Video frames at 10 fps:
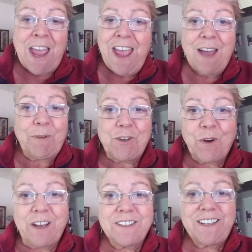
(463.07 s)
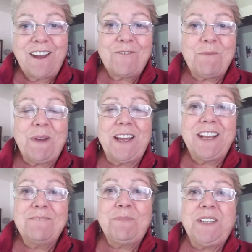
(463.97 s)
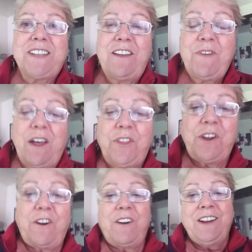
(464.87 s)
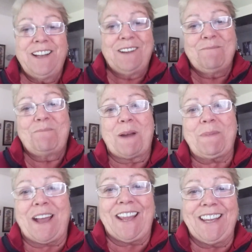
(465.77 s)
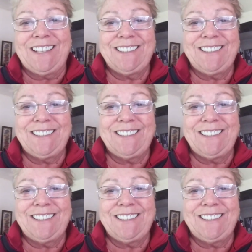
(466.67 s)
Happy trails to everybody, and be safe out there. Bye-bye.